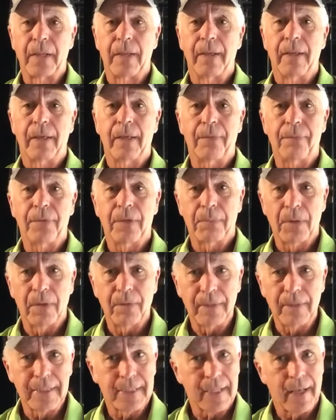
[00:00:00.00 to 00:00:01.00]
If you're
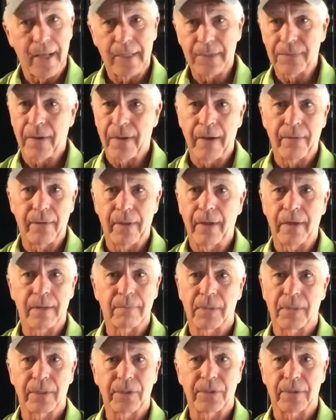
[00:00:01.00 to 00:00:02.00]
perfectly satisfied with
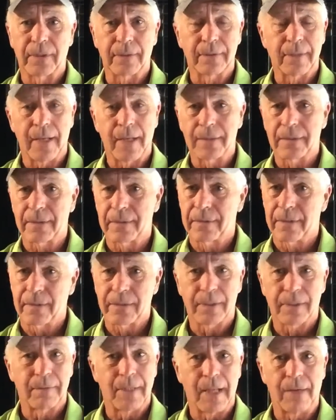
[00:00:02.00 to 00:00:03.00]
100 bushel, and that's
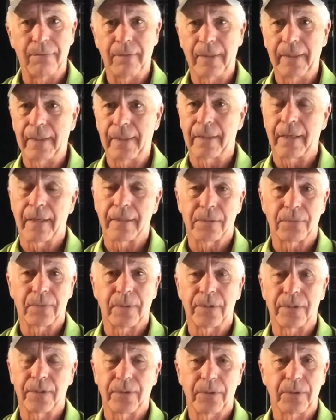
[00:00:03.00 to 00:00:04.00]
just lovely, and that's
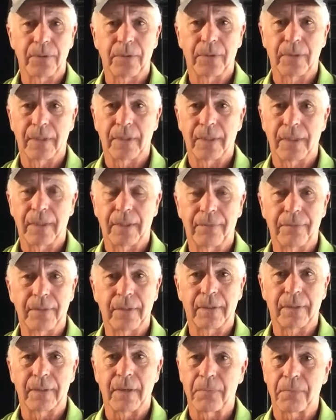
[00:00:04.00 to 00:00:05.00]
what you
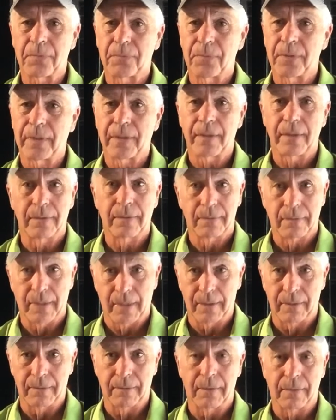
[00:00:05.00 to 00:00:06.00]
feel comfortable with,
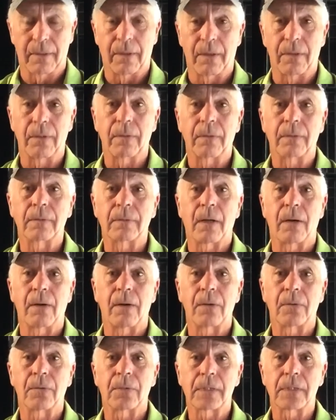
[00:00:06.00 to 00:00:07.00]
and
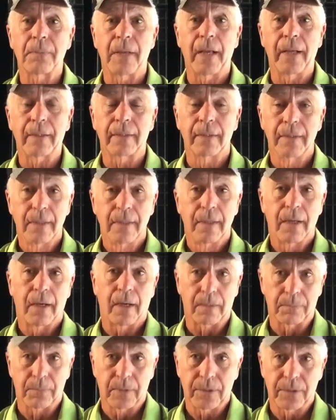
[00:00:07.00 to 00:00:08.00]
all respect,
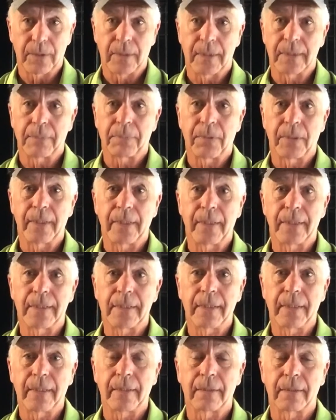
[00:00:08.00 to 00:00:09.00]
100 bushel is a pretty
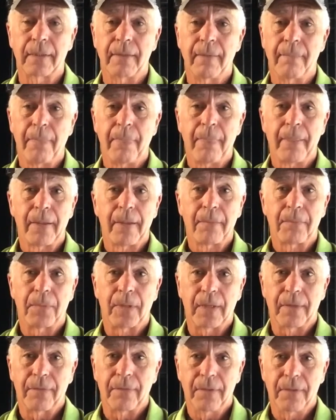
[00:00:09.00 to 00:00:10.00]
decent yield.
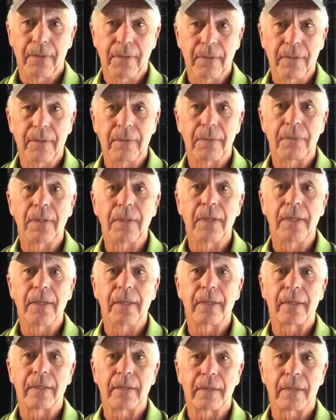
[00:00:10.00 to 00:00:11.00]
But if you
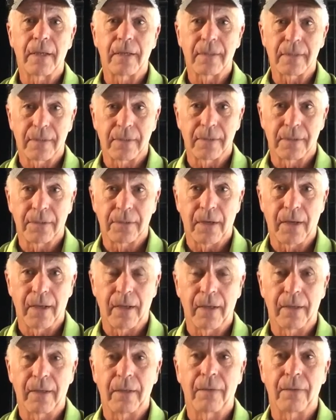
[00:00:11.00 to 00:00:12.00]
really interested in
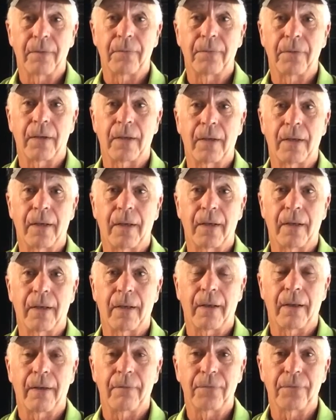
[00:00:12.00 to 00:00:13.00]
trying
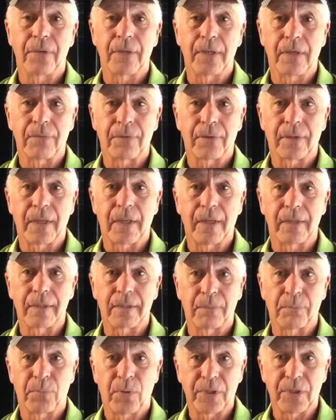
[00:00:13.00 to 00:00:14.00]
a few different
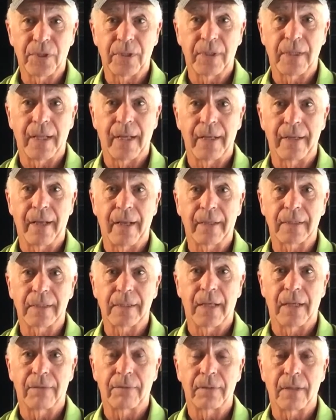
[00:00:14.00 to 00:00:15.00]
things to push it to that
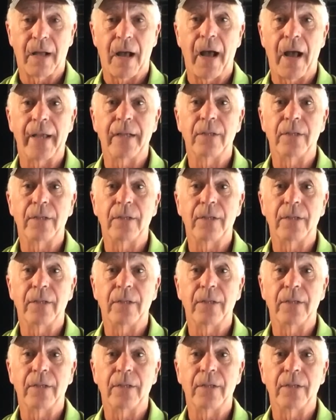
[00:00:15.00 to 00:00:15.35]
next level, I